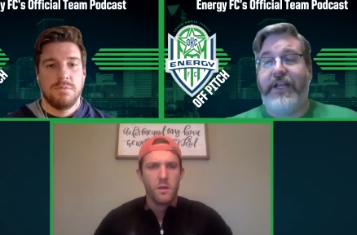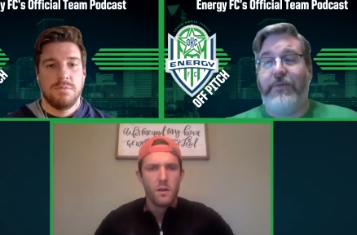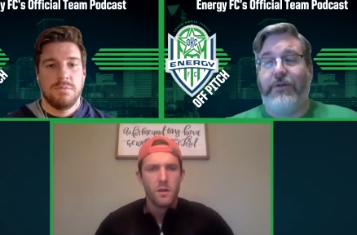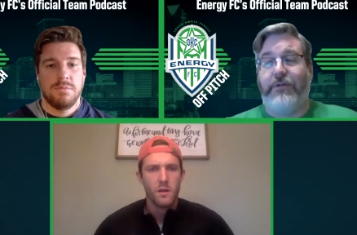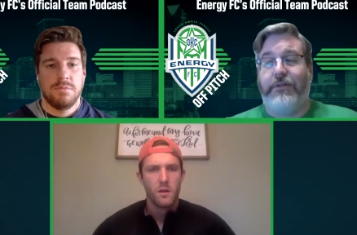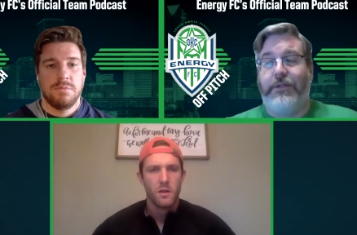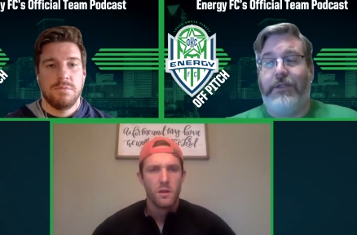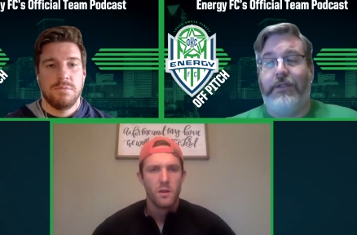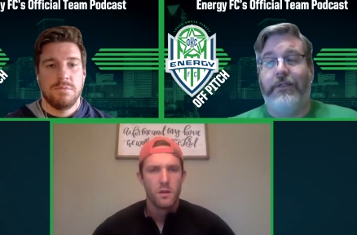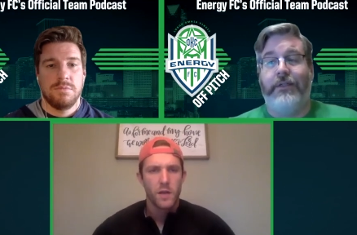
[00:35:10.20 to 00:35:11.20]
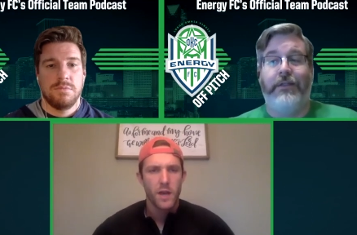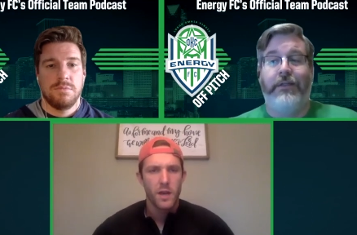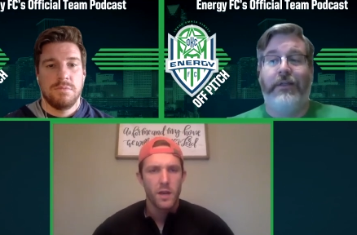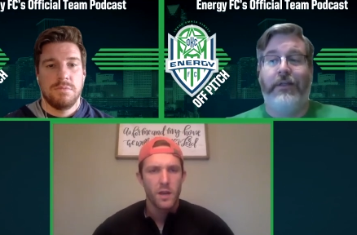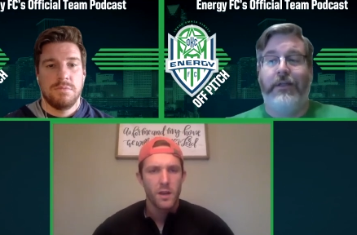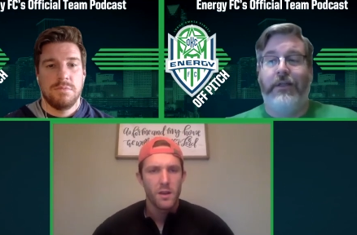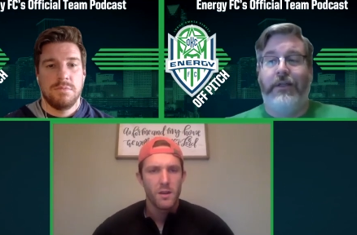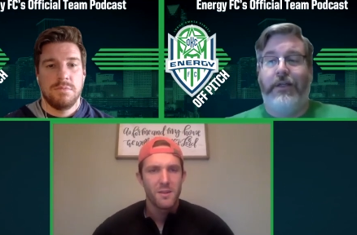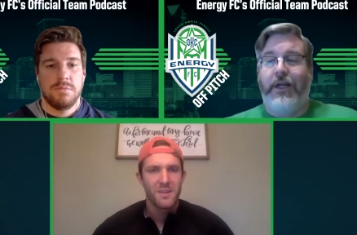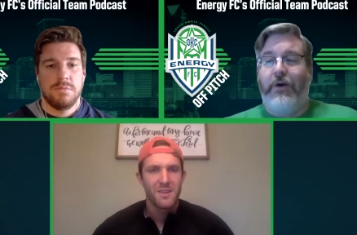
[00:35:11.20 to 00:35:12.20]
Speaker 1: animal? Cat.
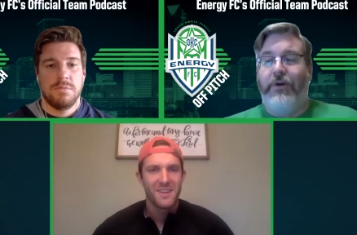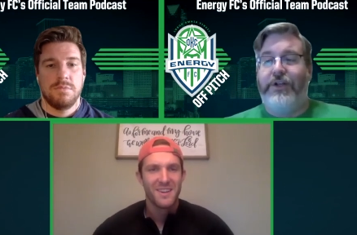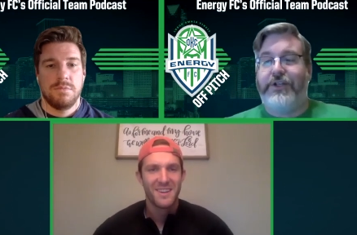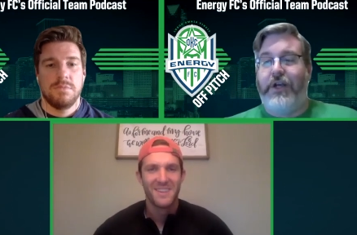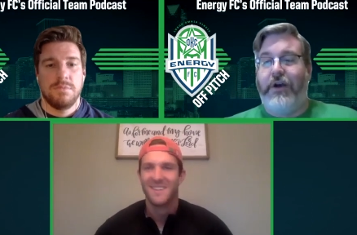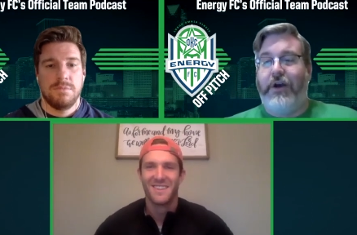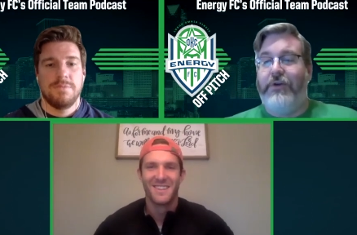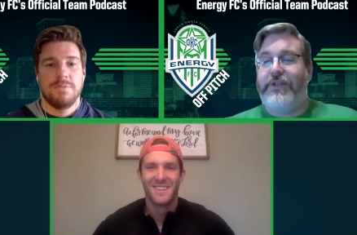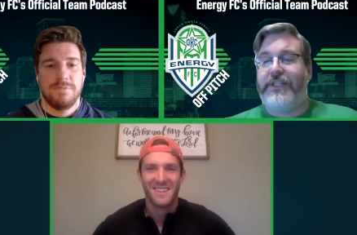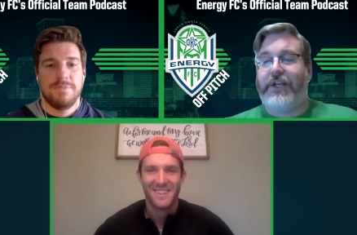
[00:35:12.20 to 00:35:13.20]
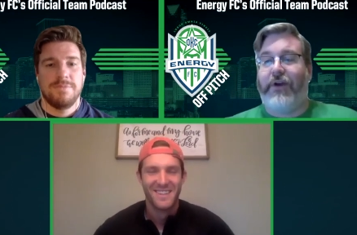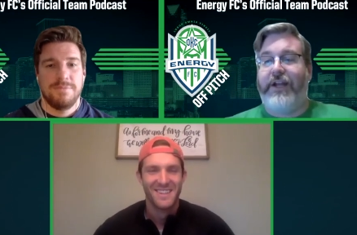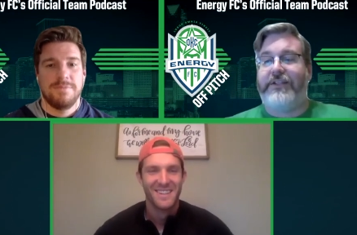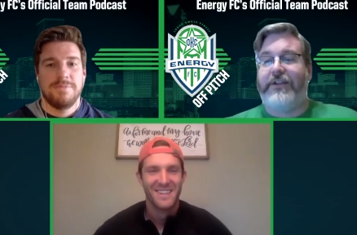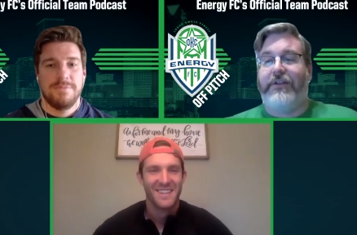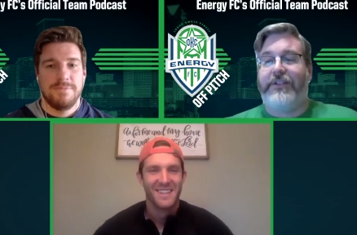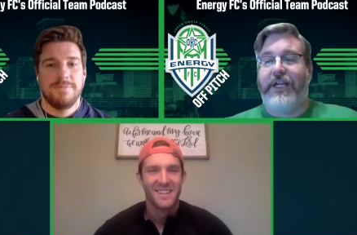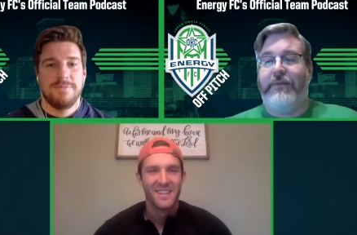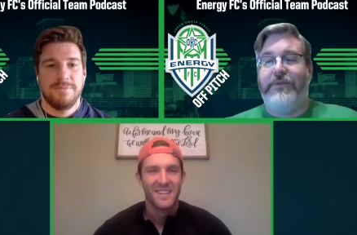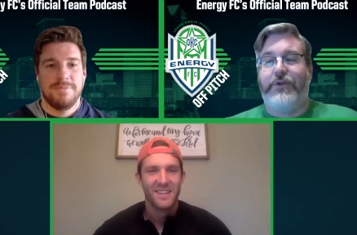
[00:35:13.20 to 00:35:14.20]
What is your? Uh, who is the greatest
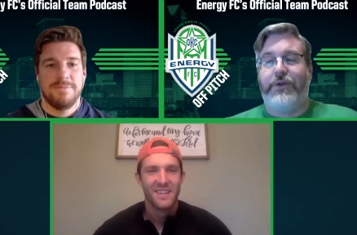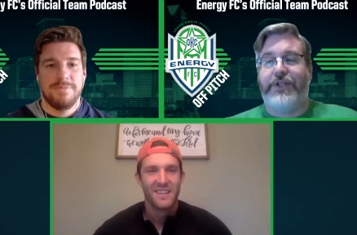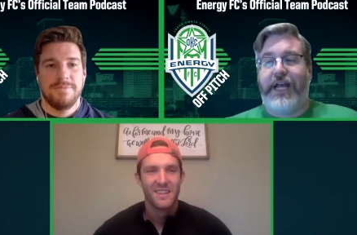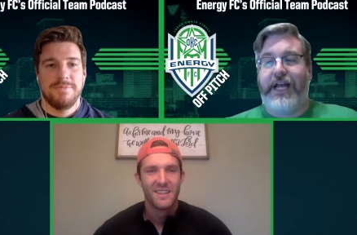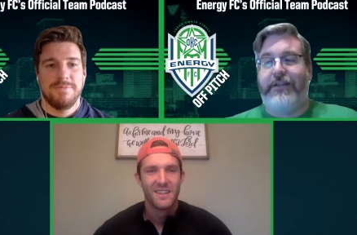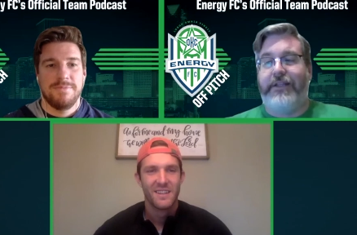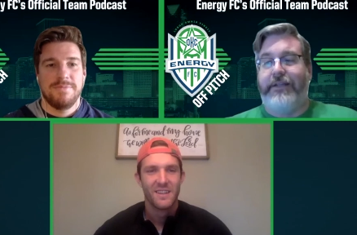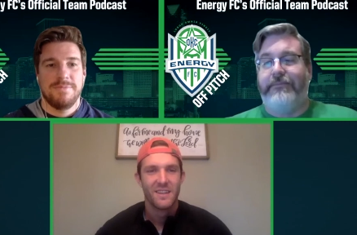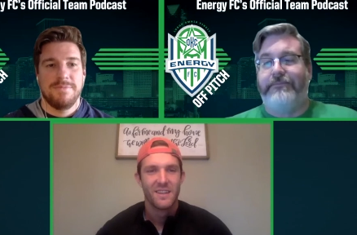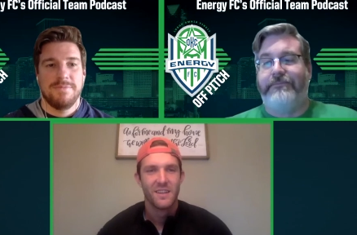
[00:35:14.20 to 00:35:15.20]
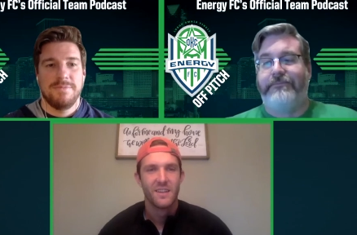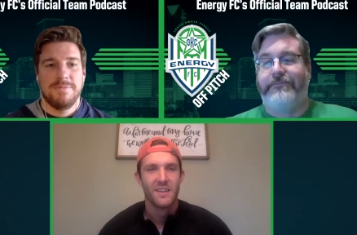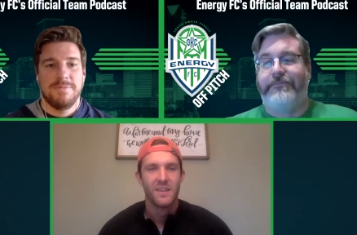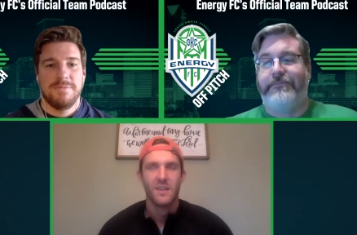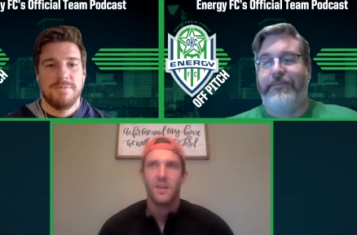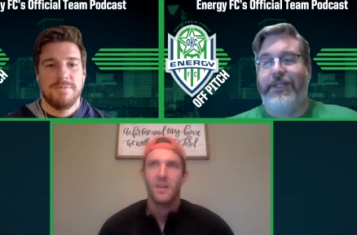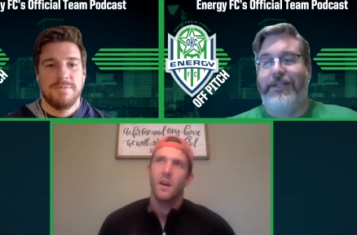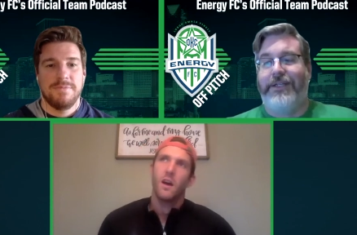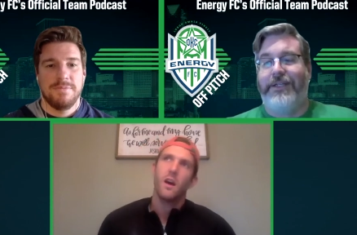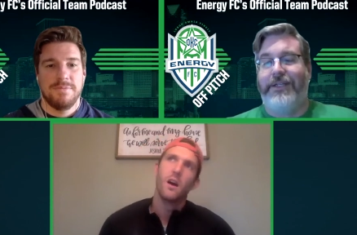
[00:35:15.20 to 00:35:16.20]
all-time Georgia athlete?
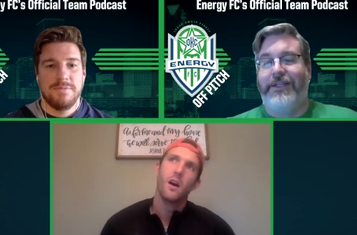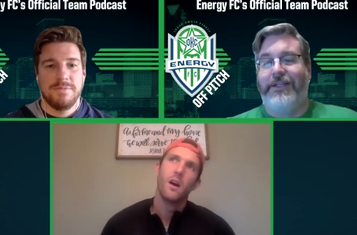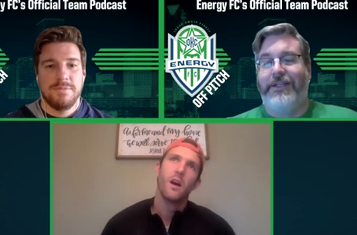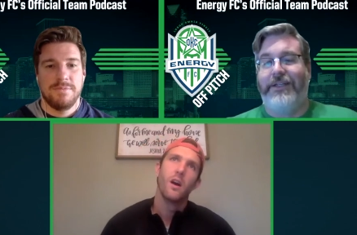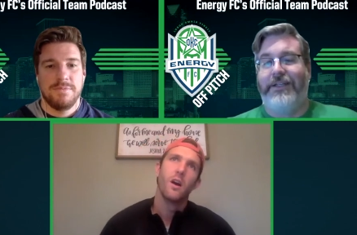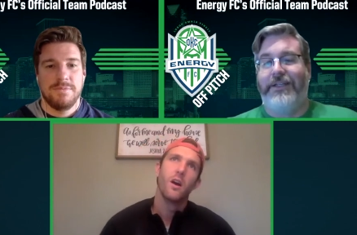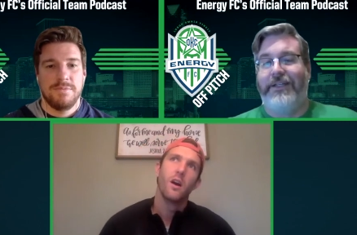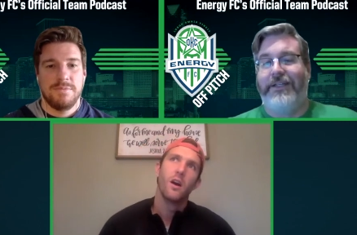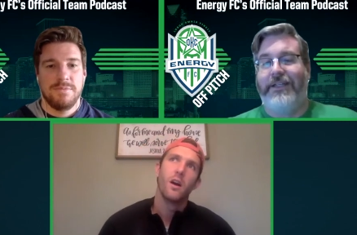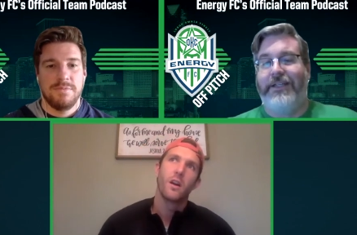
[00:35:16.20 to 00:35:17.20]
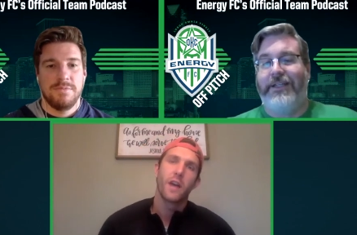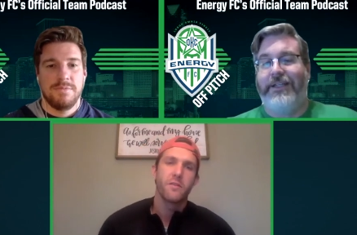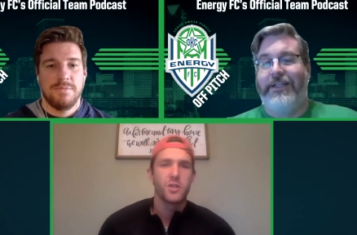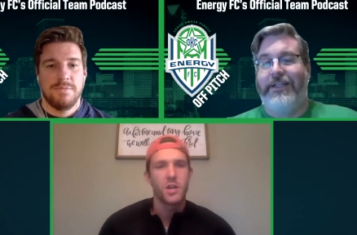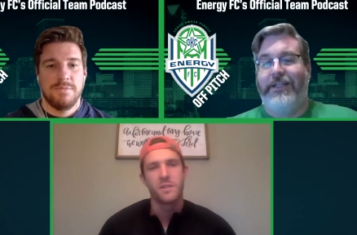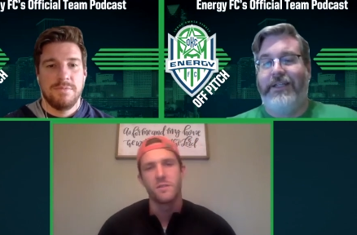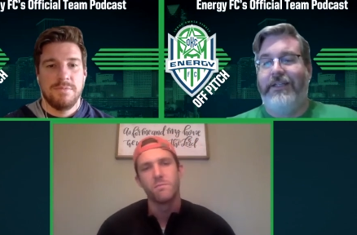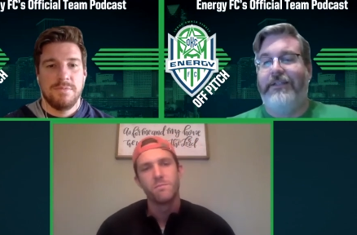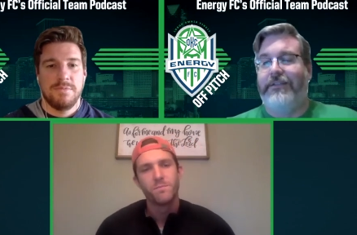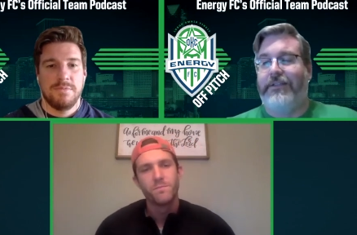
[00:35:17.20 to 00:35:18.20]
Speaker 2: Uh, Calvin Johnson.
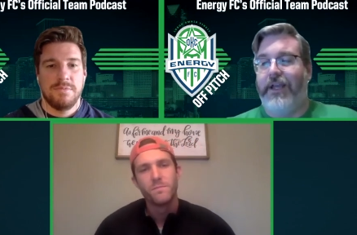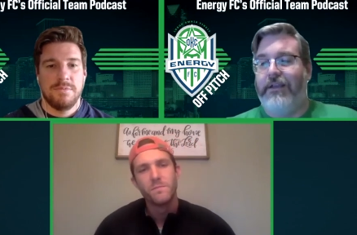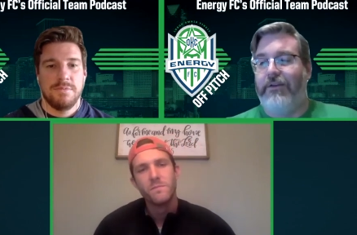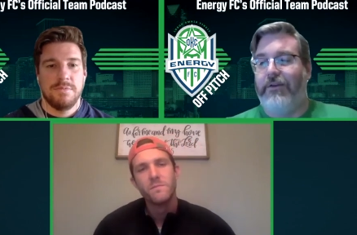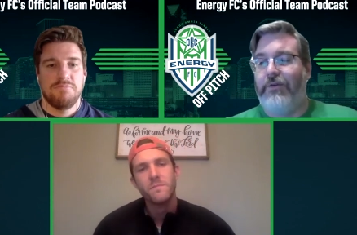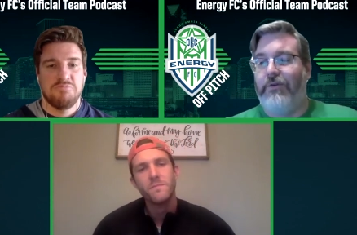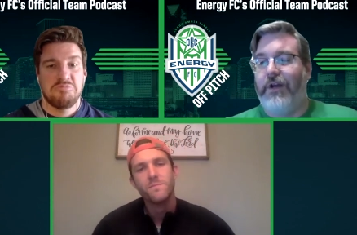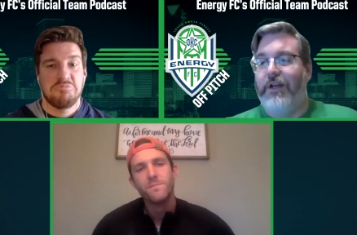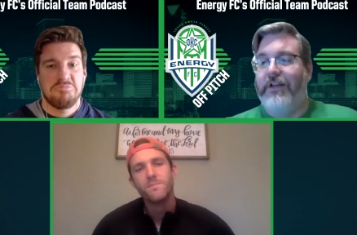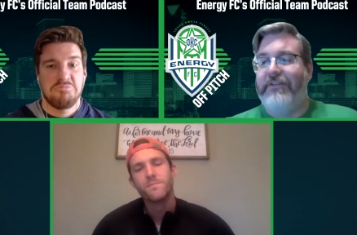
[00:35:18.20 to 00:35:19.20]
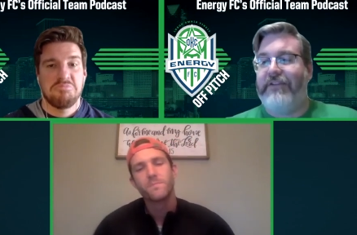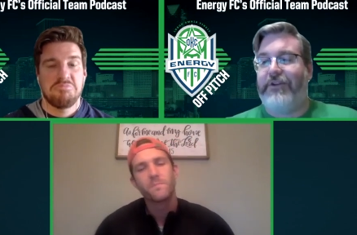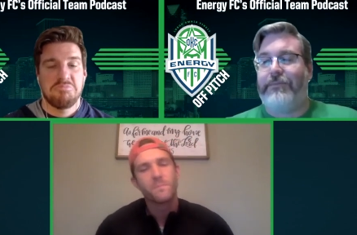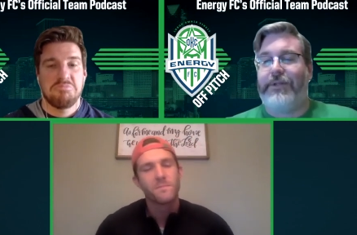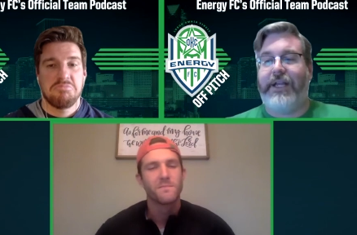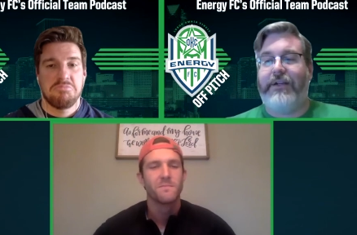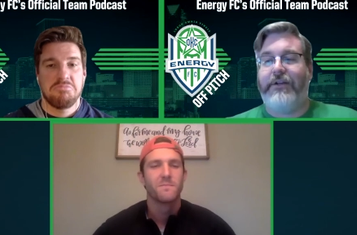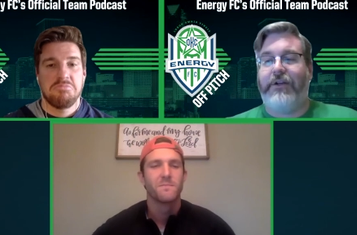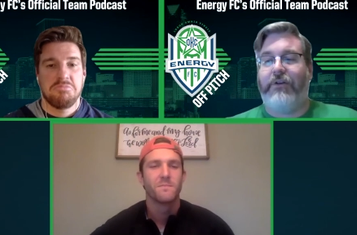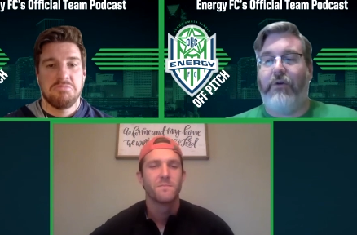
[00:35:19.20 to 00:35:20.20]
Speaker 1: Okay. Ooh, favorite player
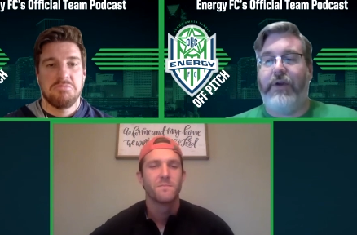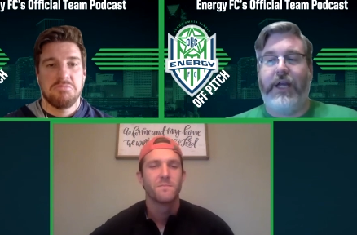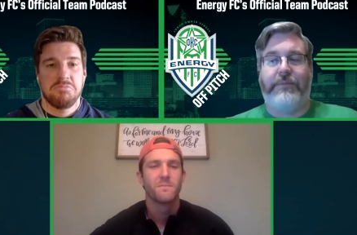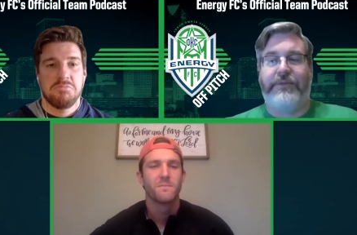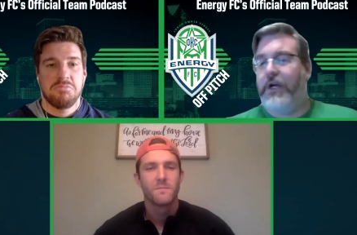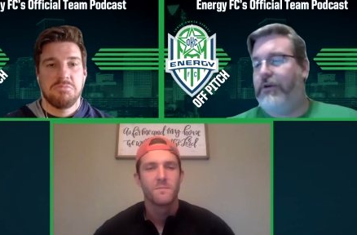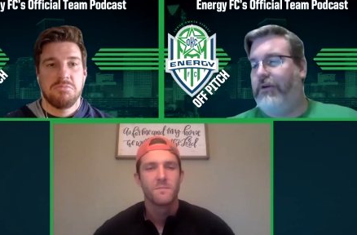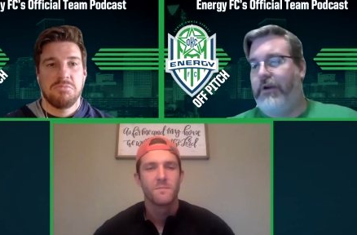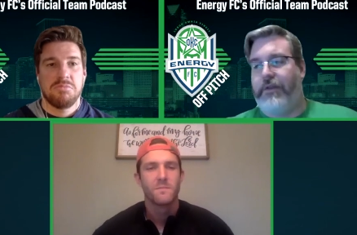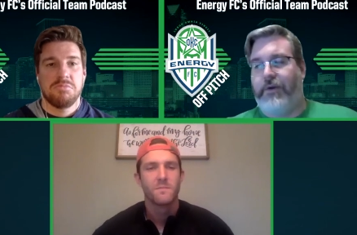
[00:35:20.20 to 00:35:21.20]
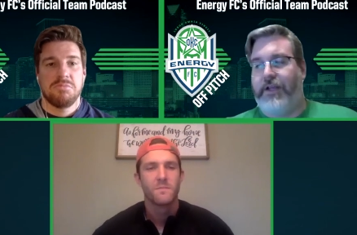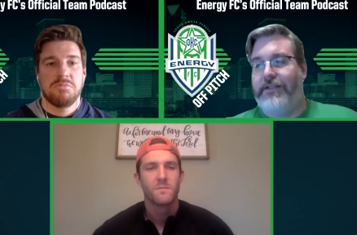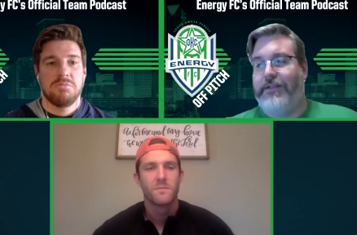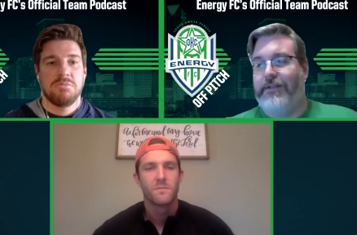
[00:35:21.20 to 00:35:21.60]
growing up, soccer or otherwise.